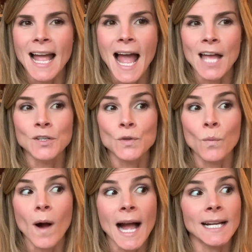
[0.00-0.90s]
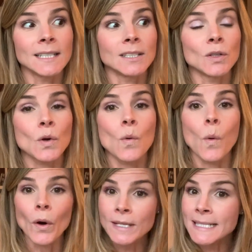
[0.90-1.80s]
And while
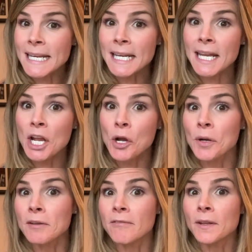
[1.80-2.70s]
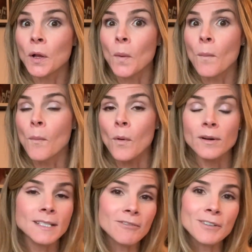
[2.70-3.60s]
quarantining couldn't feel more
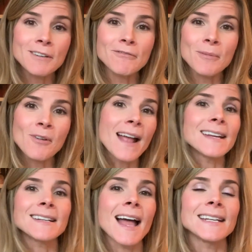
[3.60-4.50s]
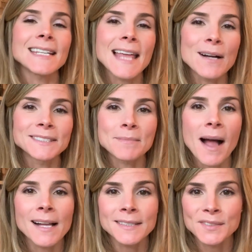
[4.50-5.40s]
different from riding 90,000
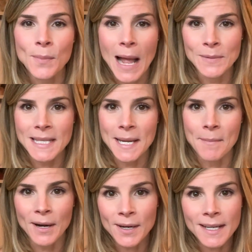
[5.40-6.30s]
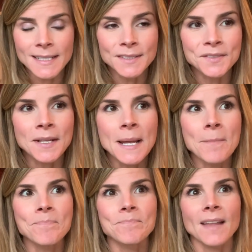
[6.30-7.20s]
miles around the Americas,
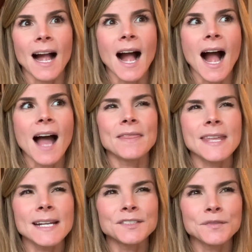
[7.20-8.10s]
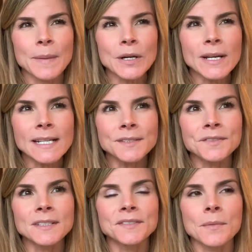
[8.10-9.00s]
the
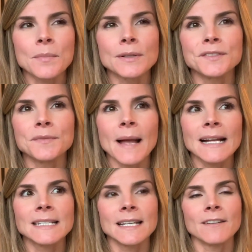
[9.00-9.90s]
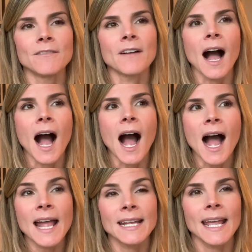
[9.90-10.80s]
experiences and perspective
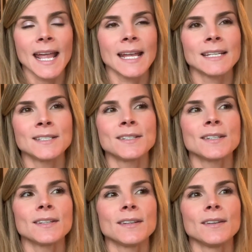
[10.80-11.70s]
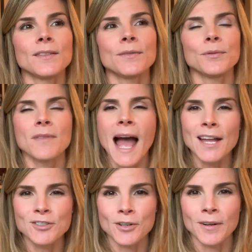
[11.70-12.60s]
I gained through
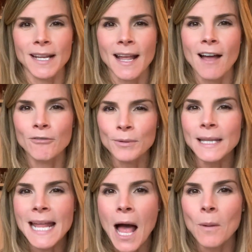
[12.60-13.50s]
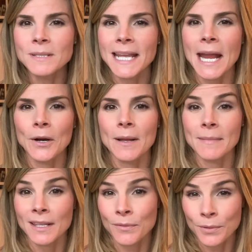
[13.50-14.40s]
that journey have really helped carry
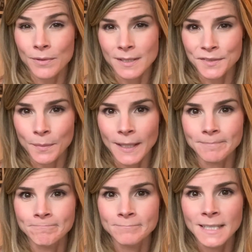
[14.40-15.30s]
me through this one.